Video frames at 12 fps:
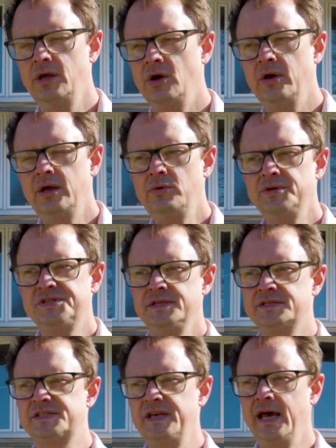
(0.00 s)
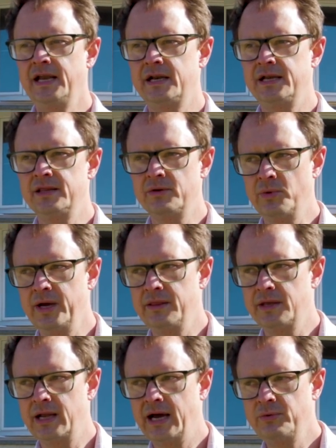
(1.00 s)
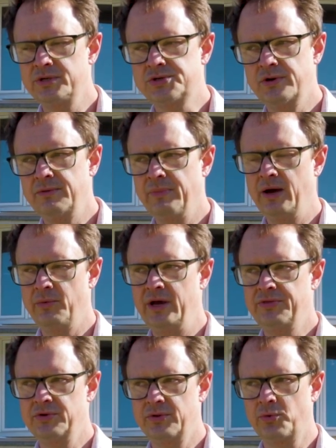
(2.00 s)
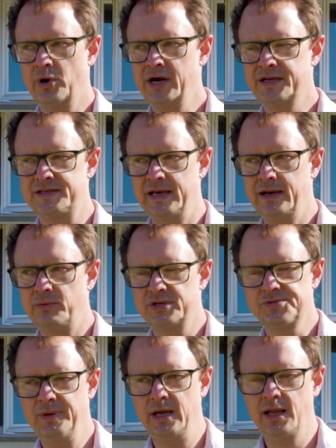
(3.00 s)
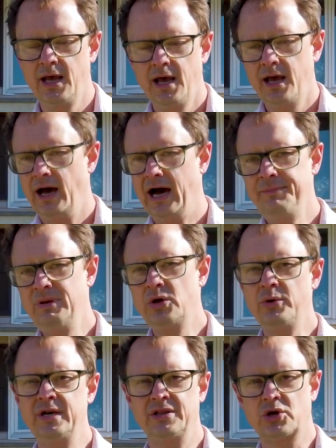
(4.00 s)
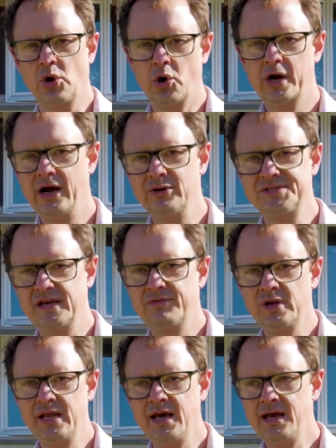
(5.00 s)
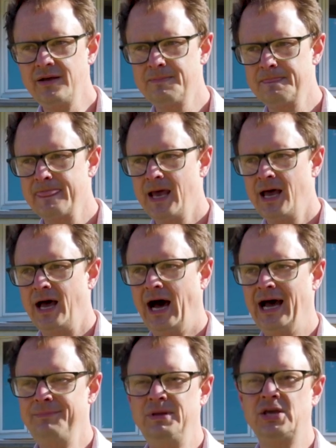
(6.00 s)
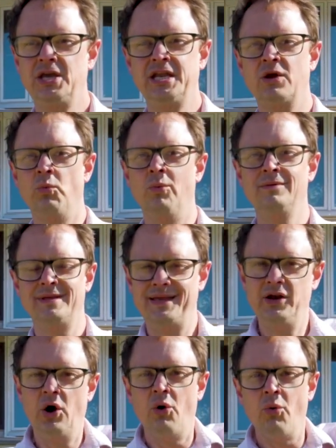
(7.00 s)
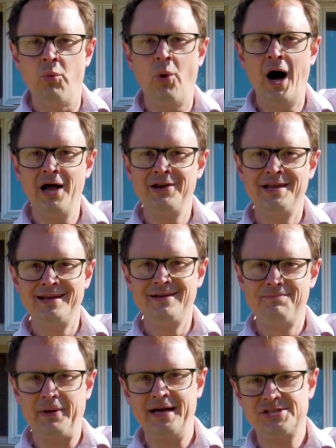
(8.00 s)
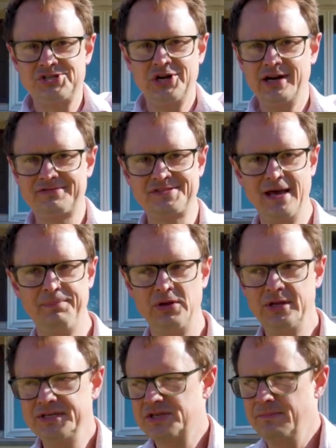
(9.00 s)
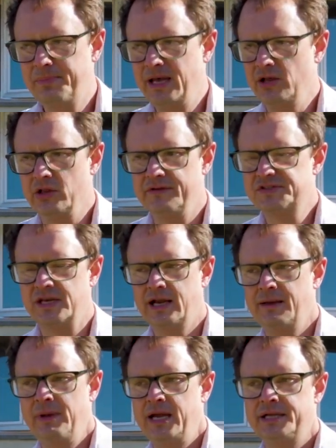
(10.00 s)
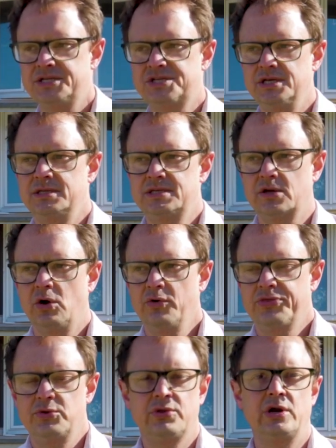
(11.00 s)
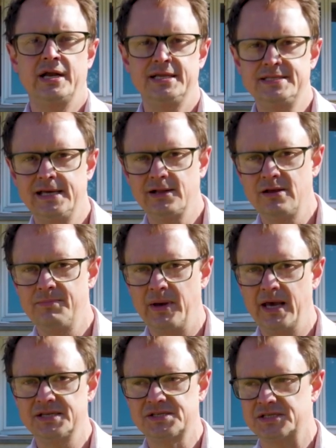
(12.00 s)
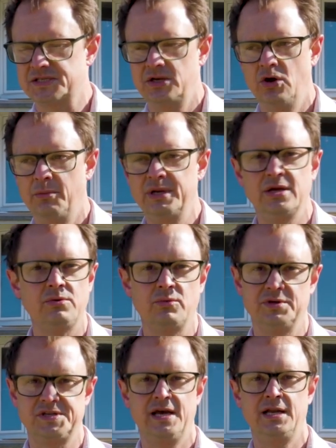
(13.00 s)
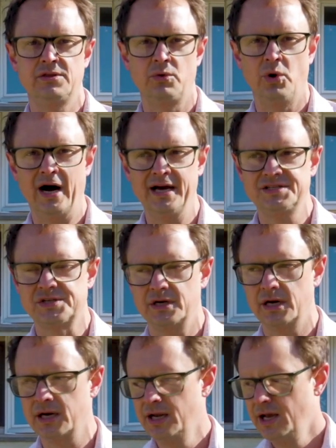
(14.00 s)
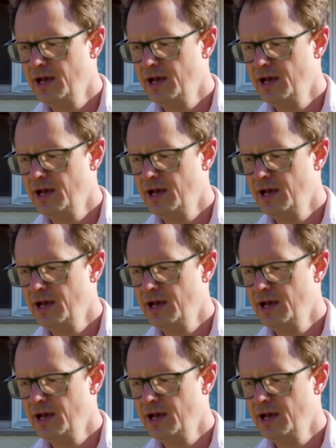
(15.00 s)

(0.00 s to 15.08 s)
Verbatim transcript: You know, it was insanity the way that I would drink my way through the workday, which meant I'd be going to the courthouse every day. I'd be getting, you know, wanded by sheriff's deputies and bailiffs, and I managed to, to go through there on a daily basis, and nobody was any the wiser.